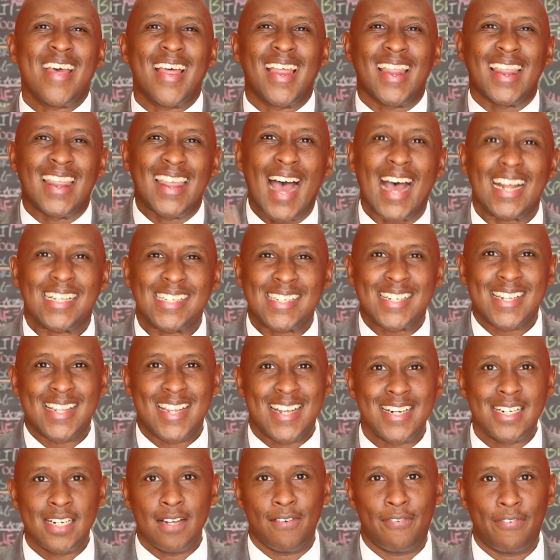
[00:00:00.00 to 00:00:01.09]
That's
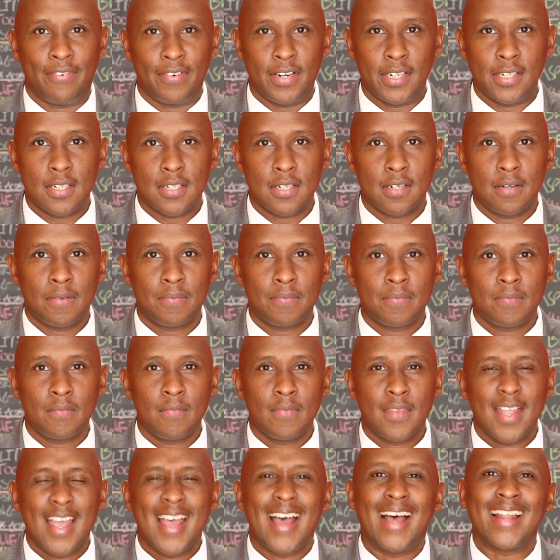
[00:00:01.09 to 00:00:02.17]
the difference.
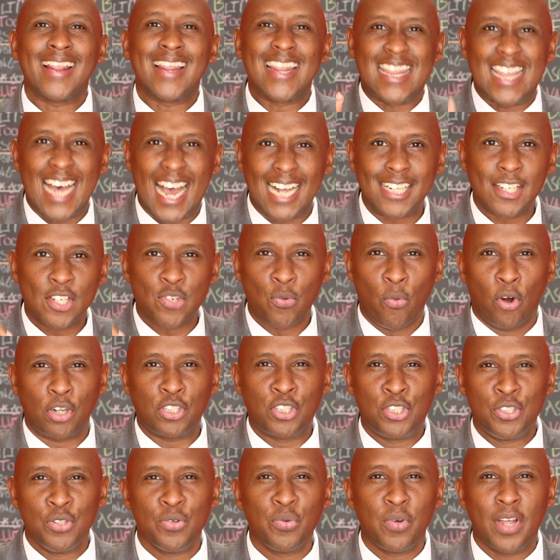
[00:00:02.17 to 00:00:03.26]
And that's
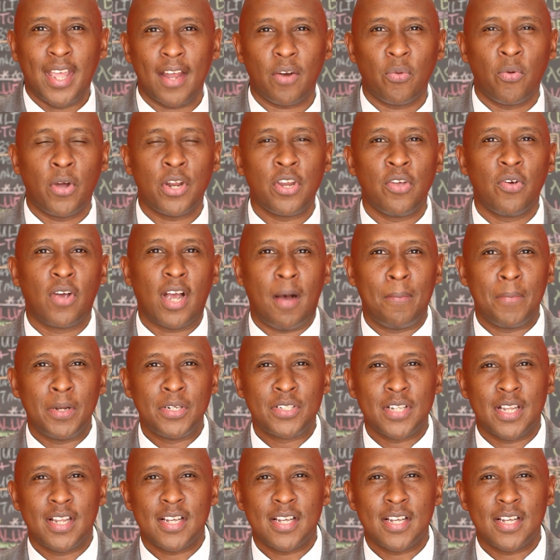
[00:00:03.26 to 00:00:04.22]
what you get when you come into